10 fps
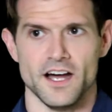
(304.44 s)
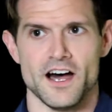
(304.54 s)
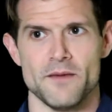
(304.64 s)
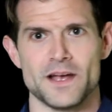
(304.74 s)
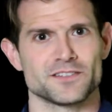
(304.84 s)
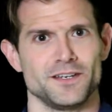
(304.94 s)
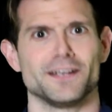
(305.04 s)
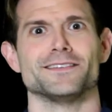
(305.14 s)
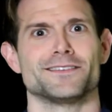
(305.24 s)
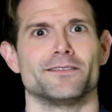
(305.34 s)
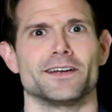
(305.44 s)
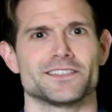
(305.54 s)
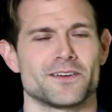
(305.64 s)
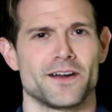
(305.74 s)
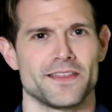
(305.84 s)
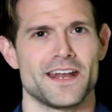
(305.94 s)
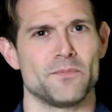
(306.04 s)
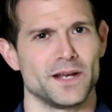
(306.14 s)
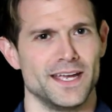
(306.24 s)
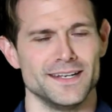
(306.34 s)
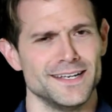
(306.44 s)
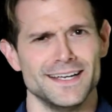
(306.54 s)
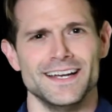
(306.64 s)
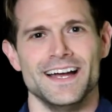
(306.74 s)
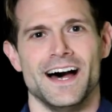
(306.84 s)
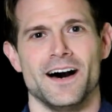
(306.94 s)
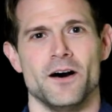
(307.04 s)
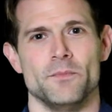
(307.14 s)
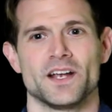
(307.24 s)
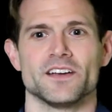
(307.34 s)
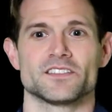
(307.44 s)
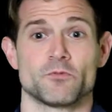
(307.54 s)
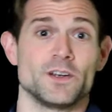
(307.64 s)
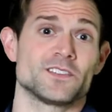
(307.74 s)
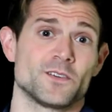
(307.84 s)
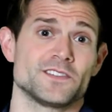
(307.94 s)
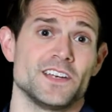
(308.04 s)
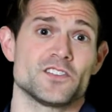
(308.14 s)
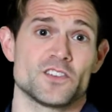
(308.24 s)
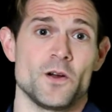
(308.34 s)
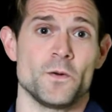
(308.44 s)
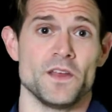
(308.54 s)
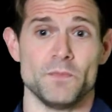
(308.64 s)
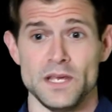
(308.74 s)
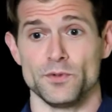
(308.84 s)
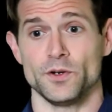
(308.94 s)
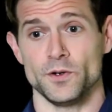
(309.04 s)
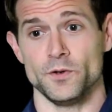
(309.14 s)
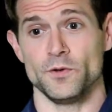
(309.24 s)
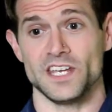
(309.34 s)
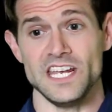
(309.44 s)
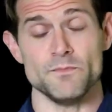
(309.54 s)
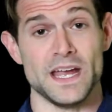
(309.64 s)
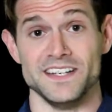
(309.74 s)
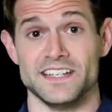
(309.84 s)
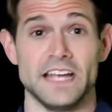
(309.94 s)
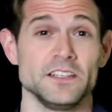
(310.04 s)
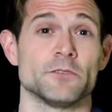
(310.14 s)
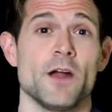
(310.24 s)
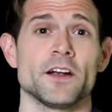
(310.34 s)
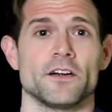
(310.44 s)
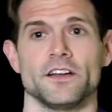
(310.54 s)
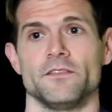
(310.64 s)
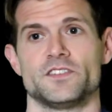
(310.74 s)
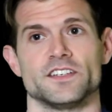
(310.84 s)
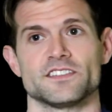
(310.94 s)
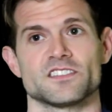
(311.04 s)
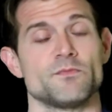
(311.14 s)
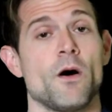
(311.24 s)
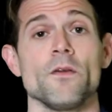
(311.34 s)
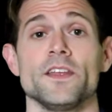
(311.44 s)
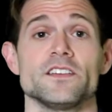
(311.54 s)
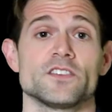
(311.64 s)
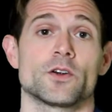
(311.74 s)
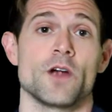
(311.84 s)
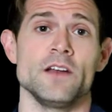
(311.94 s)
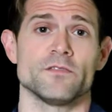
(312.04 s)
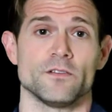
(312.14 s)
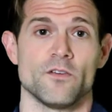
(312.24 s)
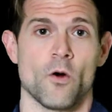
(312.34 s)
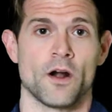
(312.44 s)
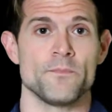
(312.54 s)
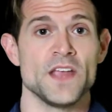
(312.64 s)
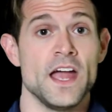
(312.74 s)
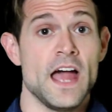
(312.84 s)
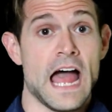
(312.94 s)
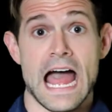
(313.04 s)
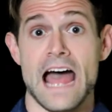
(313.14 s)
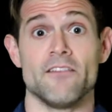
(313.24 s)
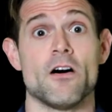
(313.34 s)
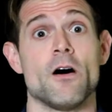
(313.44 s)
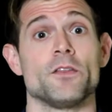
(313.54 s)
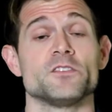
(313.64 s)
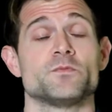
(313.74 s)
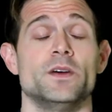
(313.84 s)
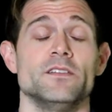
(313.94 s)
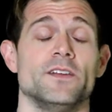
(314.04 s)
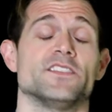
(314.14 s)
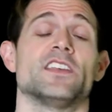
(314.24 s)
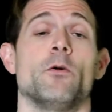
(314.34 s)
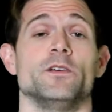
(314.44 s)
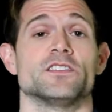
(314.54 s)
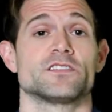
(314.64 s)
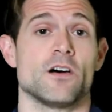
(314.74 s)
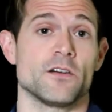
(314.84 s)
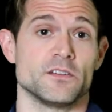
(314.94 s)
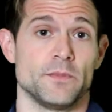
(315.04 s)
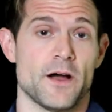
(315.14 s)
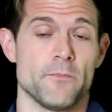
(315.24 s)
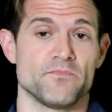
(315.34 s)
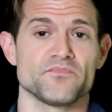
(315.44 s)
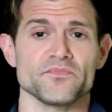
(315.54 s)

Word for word: Uh, I'm actually considering starting that up again uh, because research has shown that people who keep a daily record of just small things they're grateful for have all those benefits that we just talked about.